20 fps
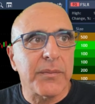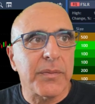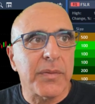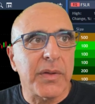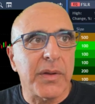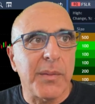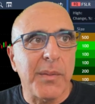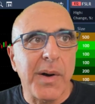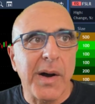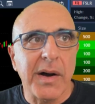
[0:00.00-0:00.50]

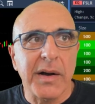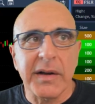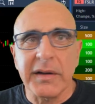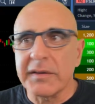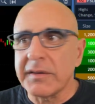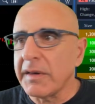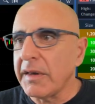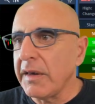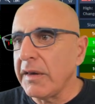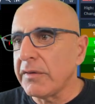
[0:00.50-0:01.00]
The
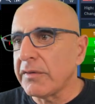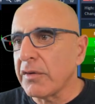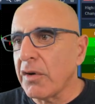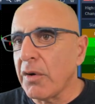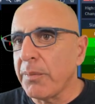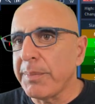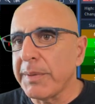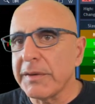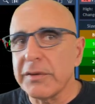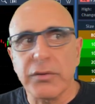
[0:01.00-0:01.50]
market is
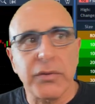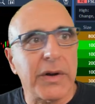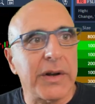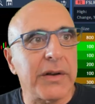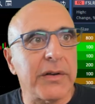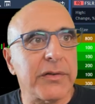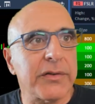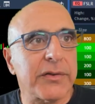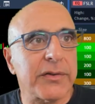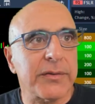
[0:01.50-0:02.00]
open,
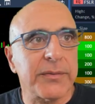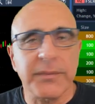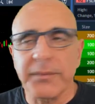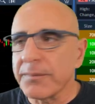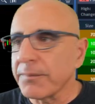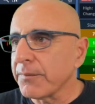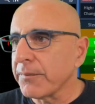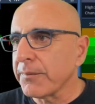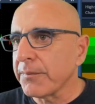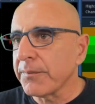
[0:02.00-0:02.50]
traders.
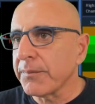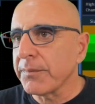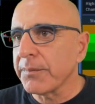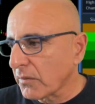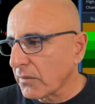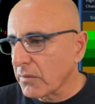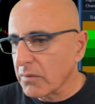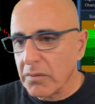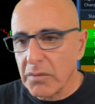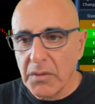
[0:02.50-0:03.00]

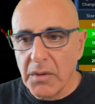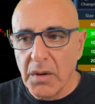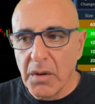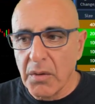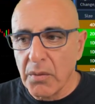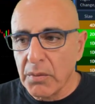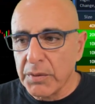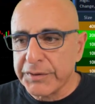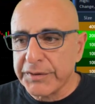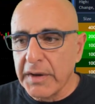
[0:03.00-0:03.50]

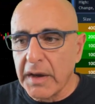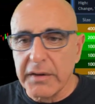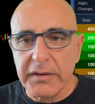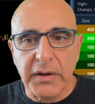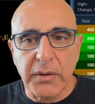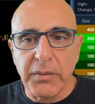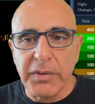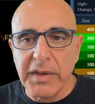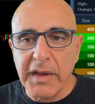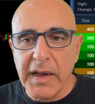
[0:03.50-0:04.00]
We're
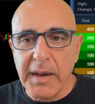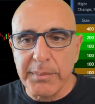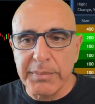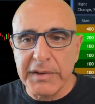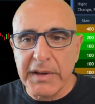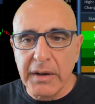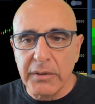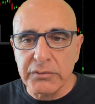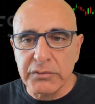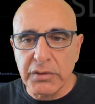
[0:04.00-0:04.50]
starting with the gap
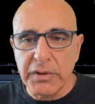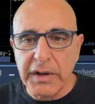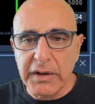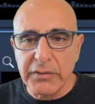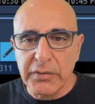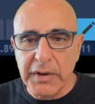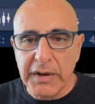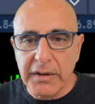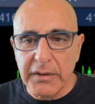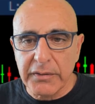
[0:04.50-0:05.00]
down today,
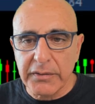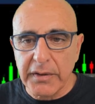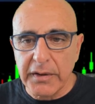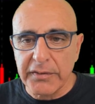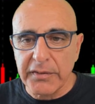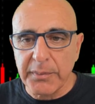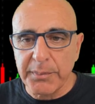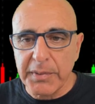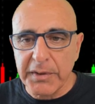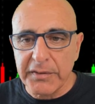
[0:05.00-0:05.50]
traders.
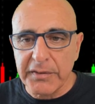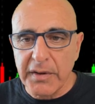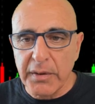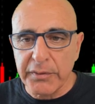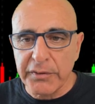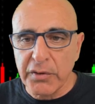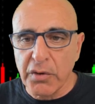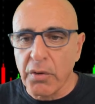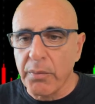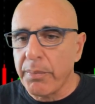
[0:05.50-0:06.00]
S&P is down
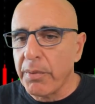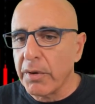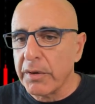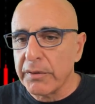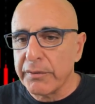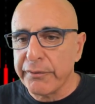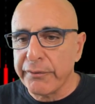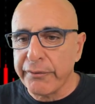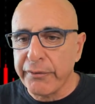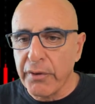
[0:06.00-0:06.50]

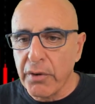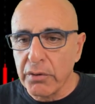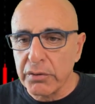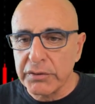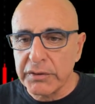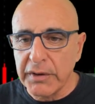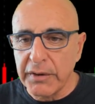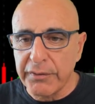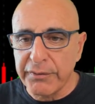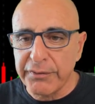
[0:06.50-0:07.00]

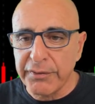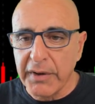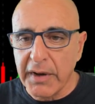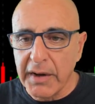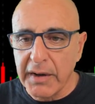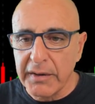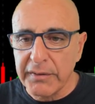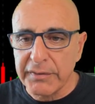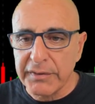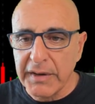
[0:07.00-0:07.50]
0.45.